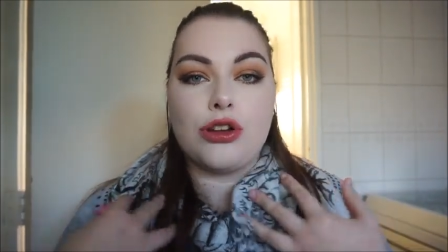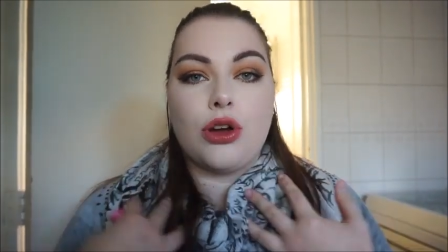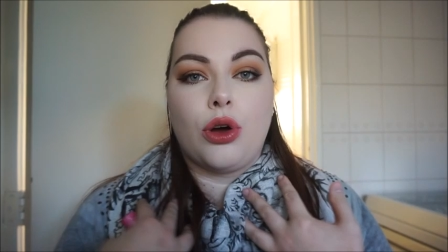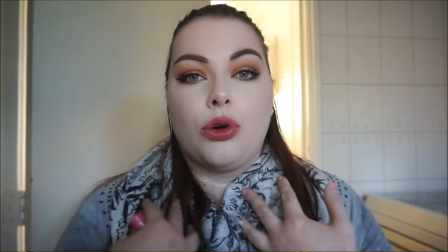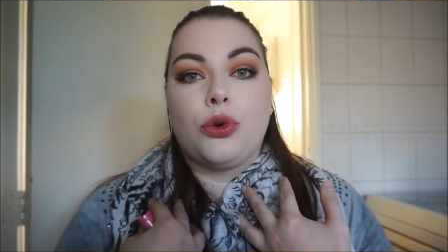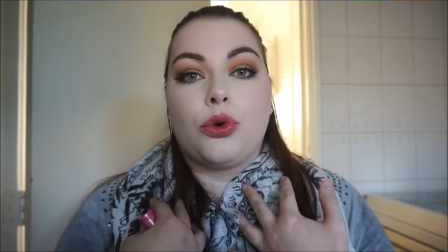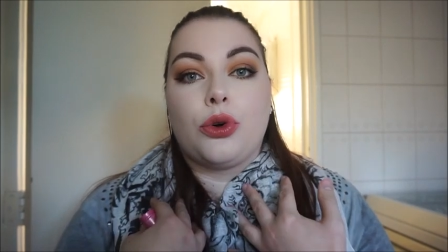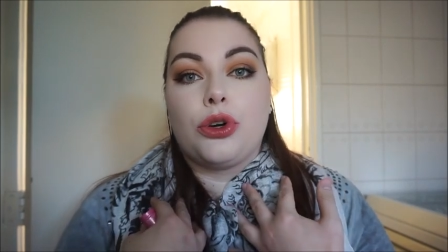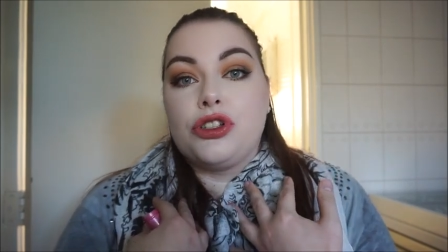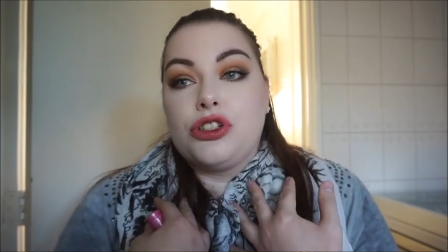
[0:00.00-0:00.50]

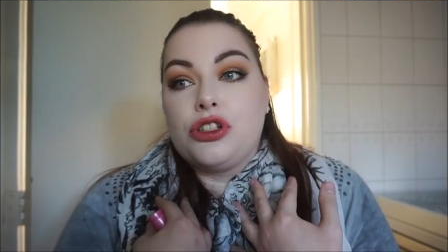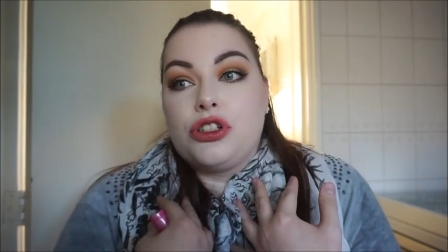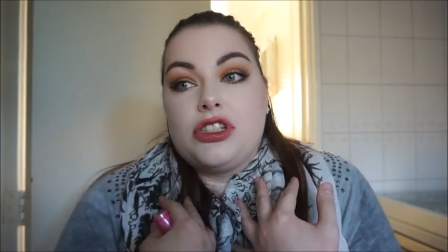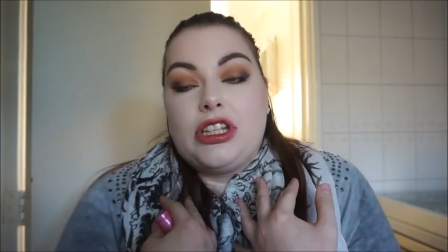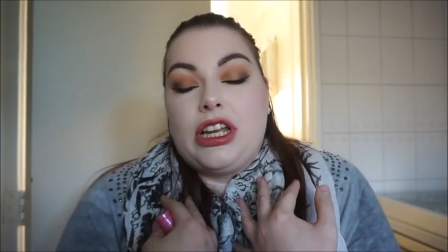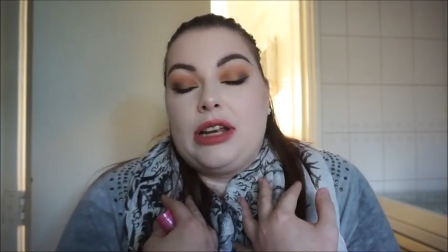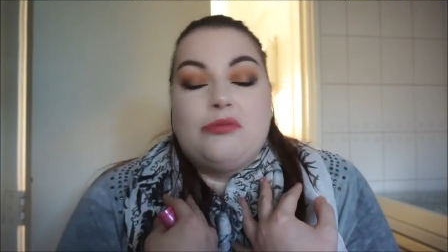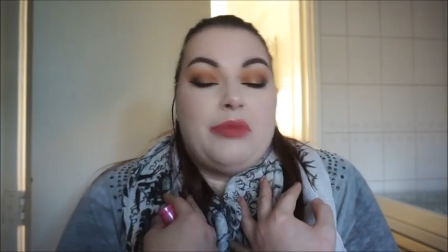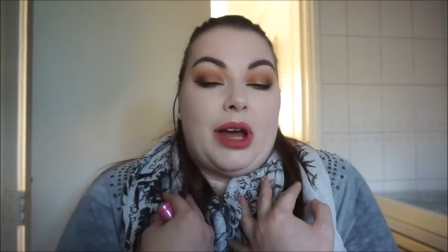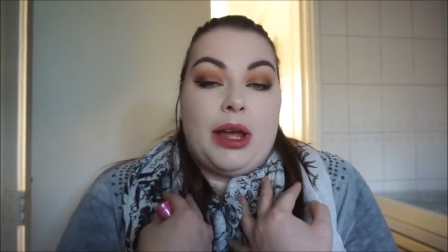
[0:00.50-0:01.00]
tone or
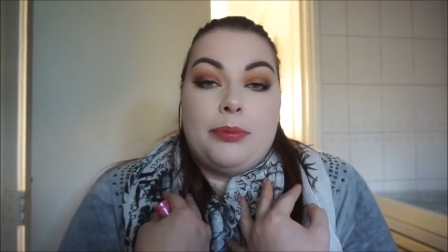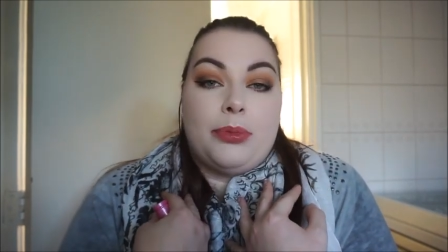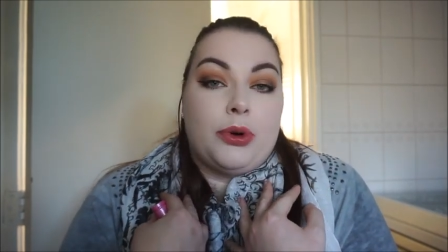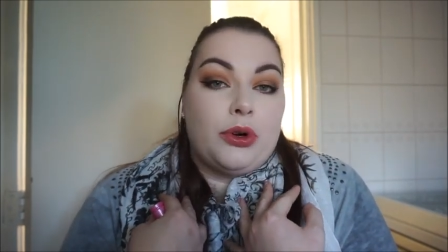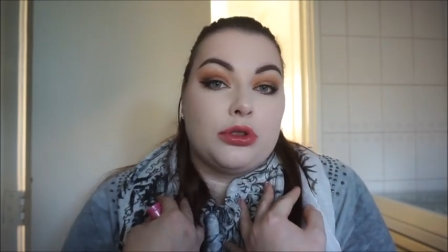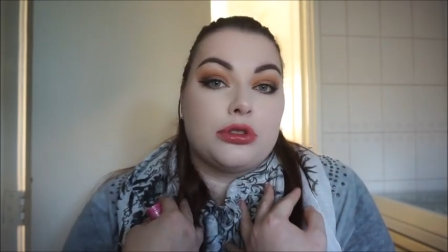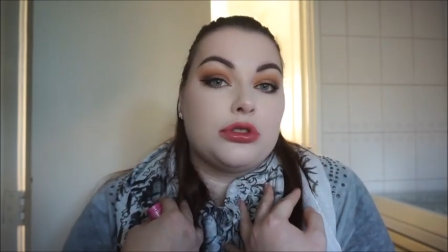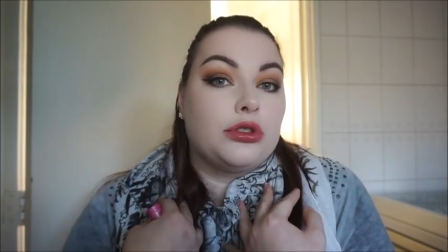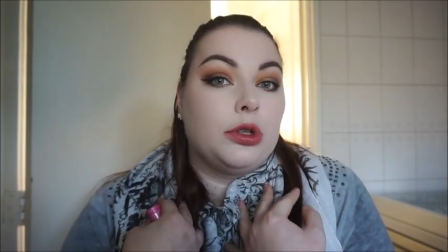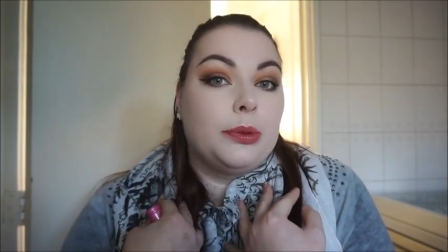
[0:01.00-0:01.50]
just in my
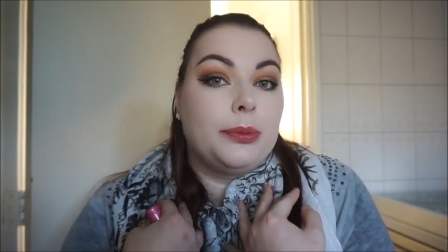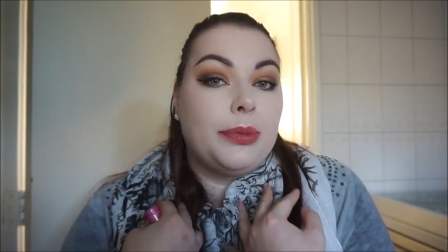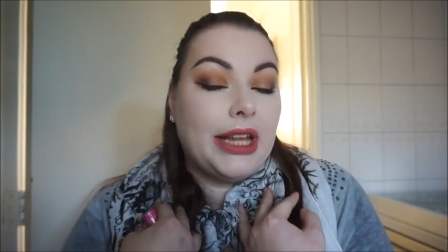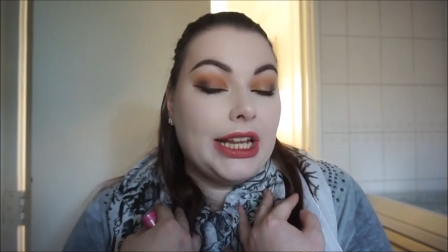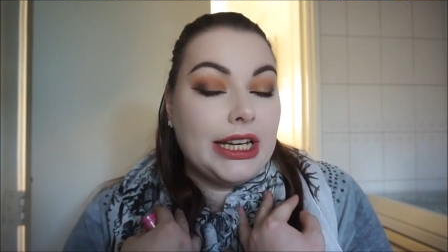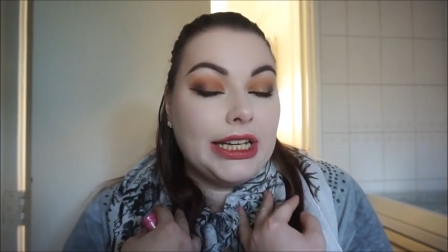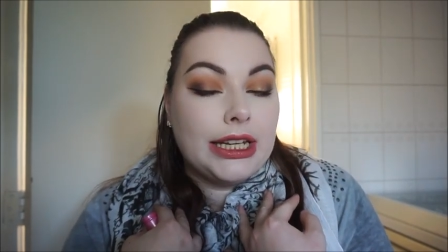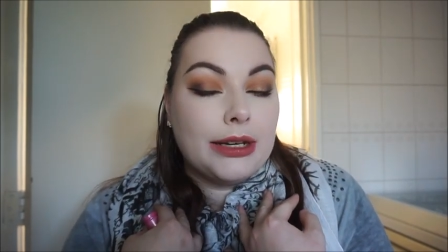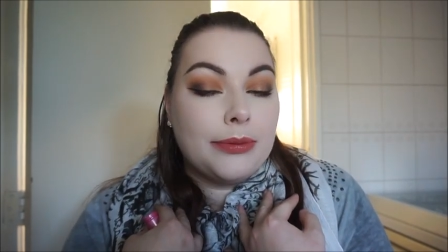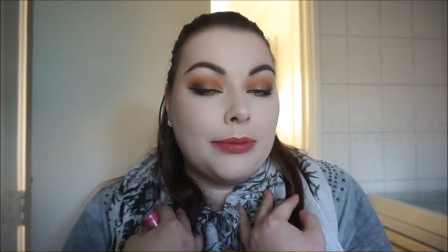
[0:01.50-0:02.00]
personal
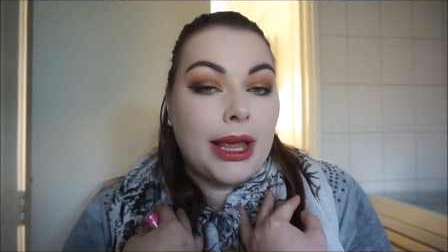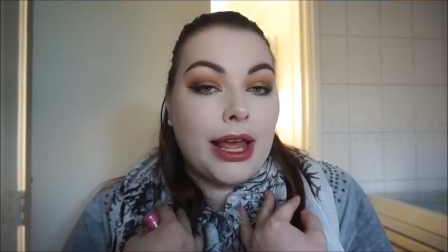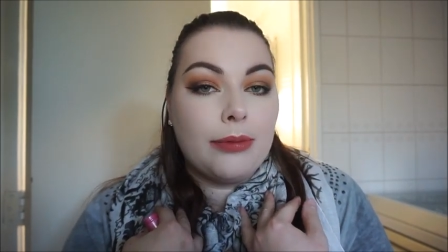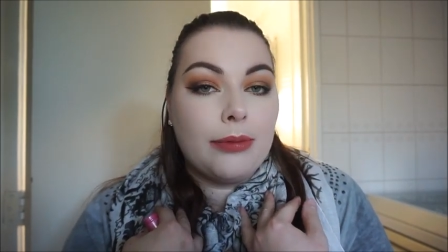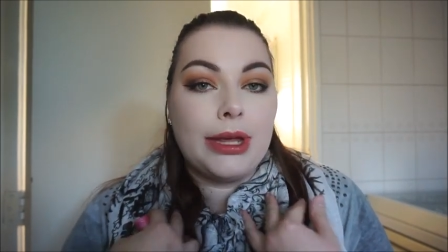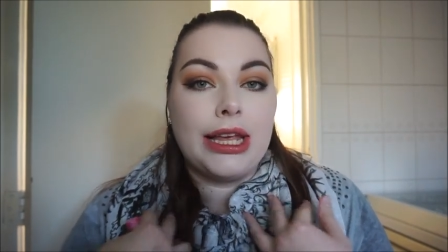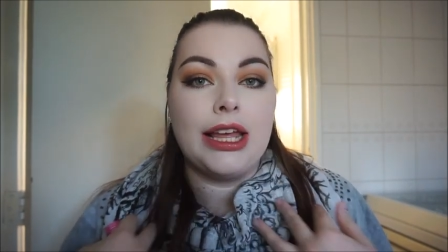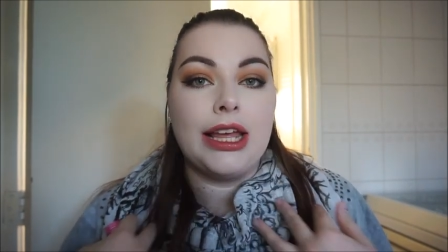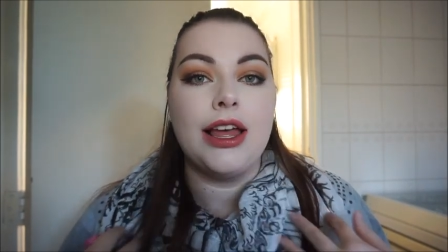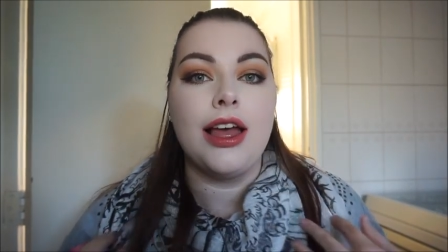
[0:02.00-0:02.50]
opinion
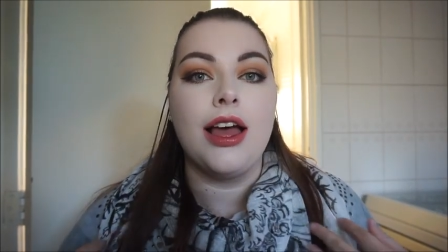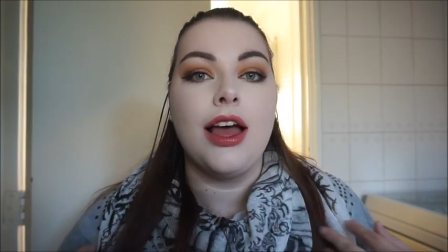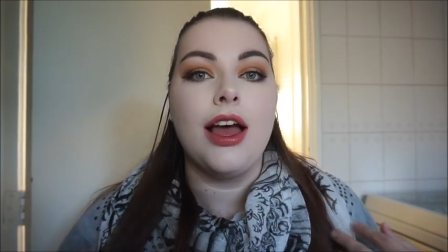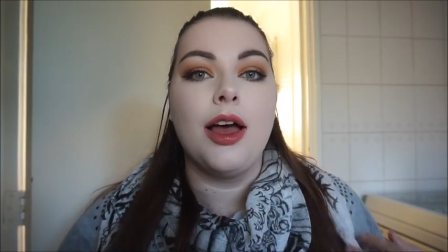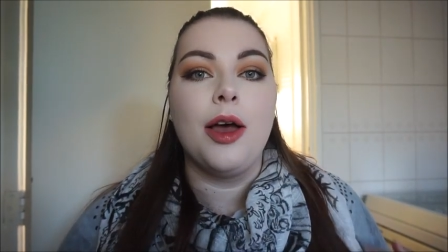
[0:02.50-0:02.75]
maybe.